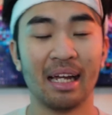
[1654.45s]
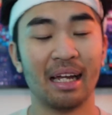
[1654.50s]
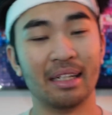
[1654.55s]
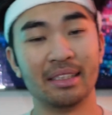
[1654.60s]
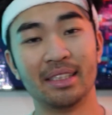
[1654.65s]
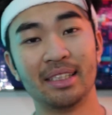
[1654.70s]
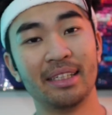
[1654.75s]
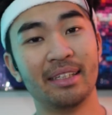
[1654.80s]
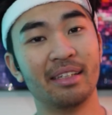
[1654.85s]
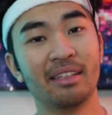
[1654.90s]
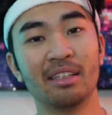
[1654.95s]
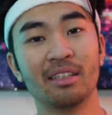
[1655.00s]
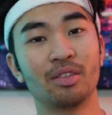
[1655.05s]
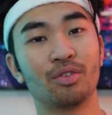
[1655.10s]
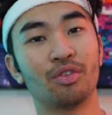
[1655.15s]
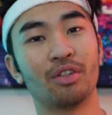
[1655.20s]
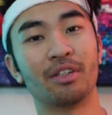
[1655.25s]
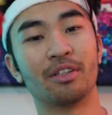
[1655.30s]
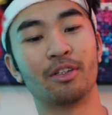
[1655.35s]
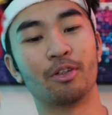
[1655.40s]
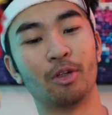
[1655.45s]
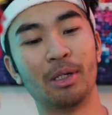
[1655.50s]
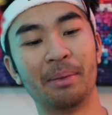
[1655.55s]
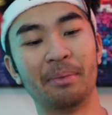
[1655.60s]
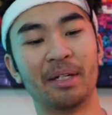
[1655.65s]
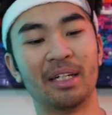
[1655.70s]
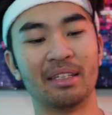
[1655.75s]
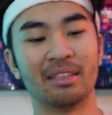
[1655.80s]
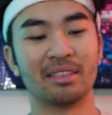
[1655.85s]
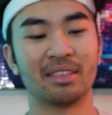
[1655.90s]
And she did this for 3
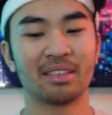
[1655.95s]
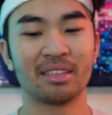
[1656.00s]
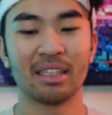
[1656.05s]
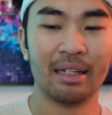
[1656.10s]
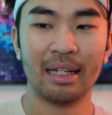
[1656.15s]
months.